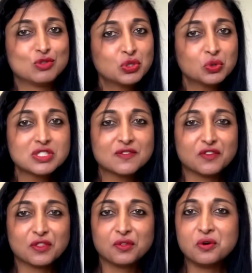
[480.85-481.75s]
tools for
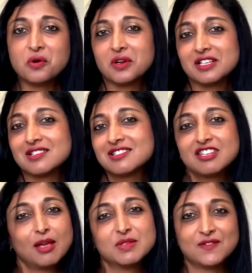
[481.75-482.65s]
thought and
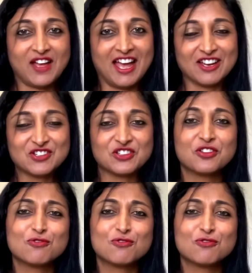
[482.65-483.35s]
tips for action that